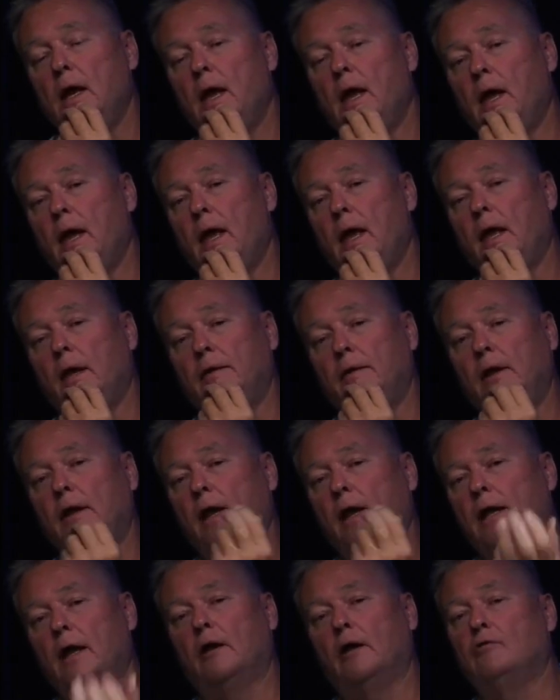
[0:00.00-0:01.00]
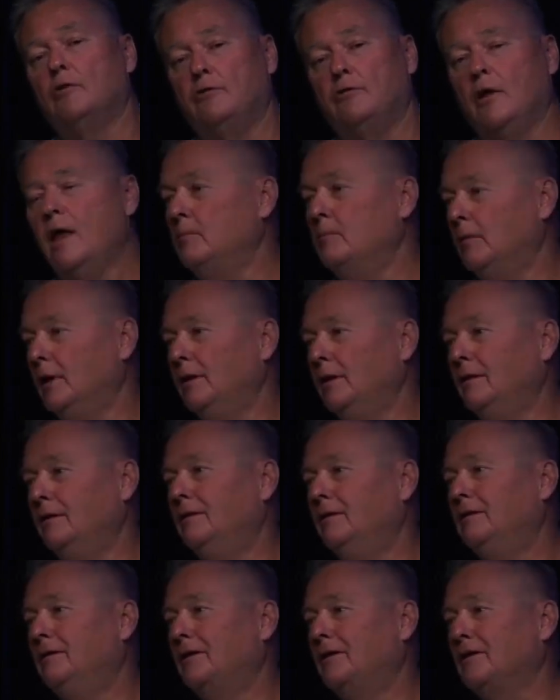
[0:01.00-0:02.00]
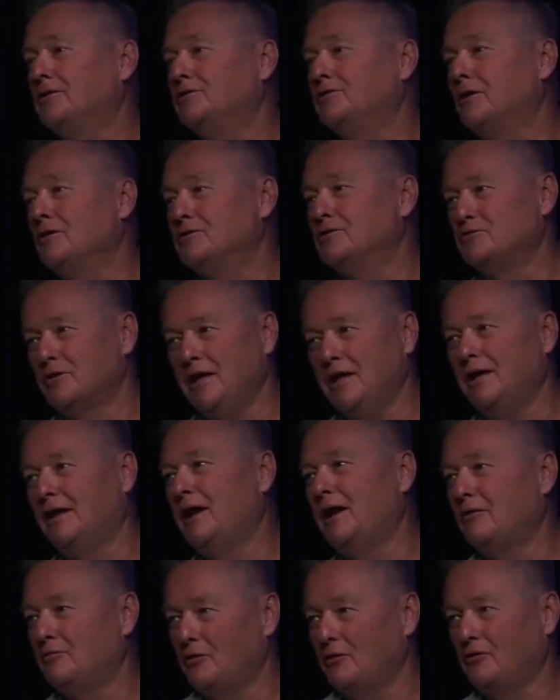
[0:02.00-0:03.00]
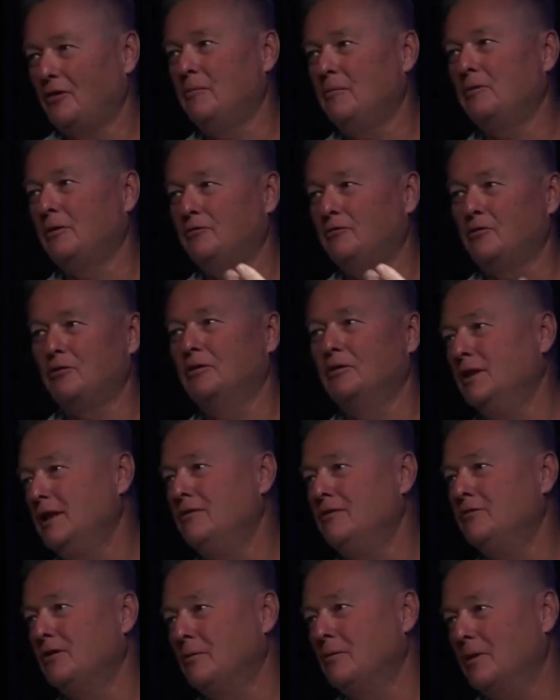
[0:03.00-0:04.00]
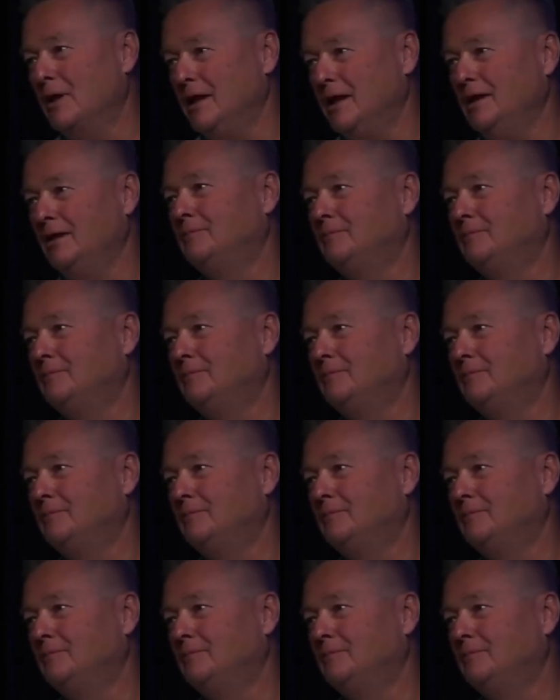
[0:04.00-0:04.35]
and then I got a resentment, and I started drinking that resentment of her leaving me.